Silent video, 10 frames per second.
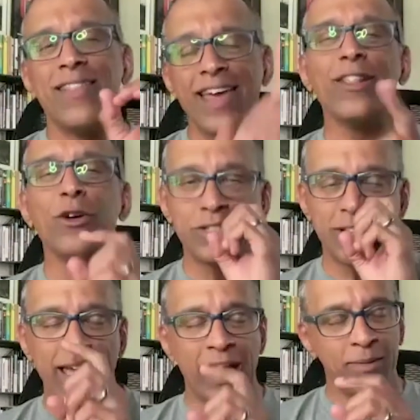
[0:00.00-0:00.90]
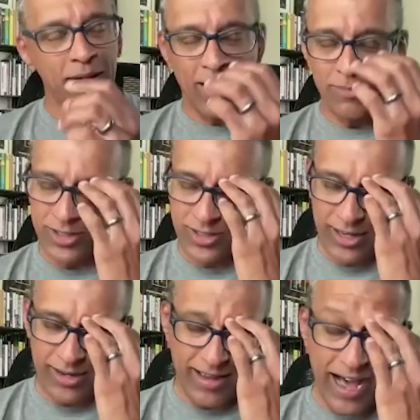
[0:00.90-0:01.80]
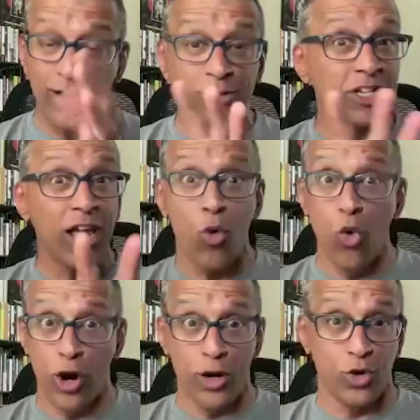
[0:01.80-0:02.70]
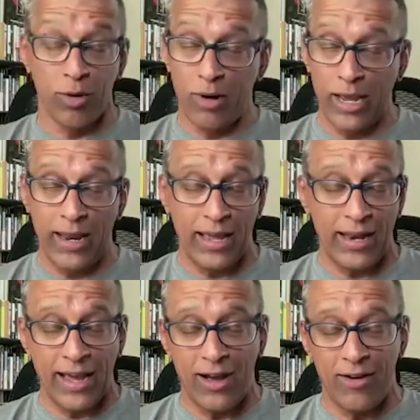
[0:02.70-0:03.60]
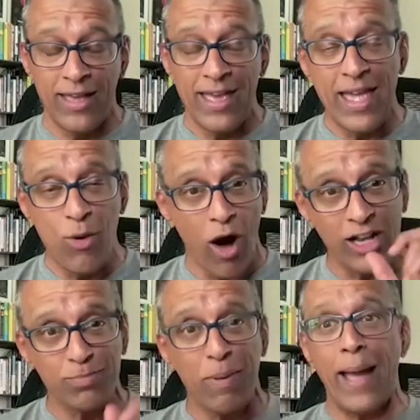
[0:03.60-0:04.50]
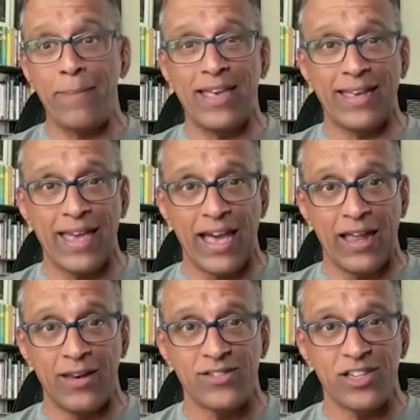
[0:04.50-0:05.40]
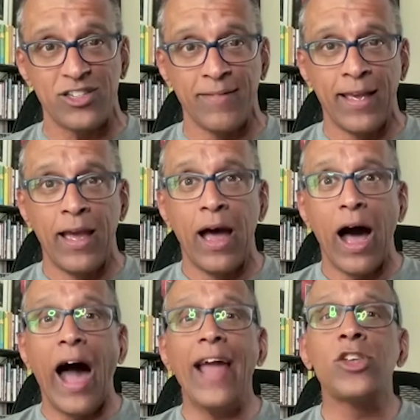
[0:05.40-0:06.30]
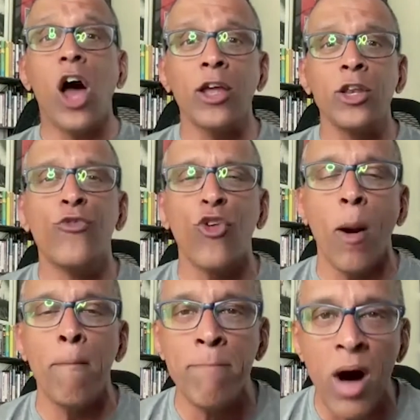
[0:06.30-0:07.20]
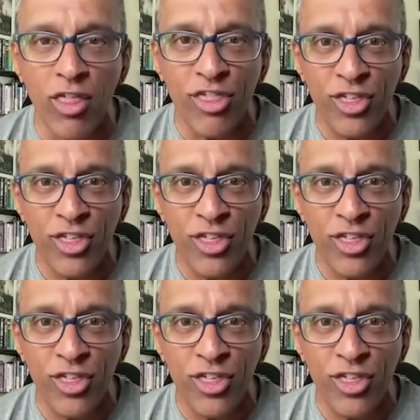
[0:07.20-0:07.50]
They lose the game, and I'm just like, I don't say a word to him, right? And now he walks by me again. He says, "I ain't talking to you for a month."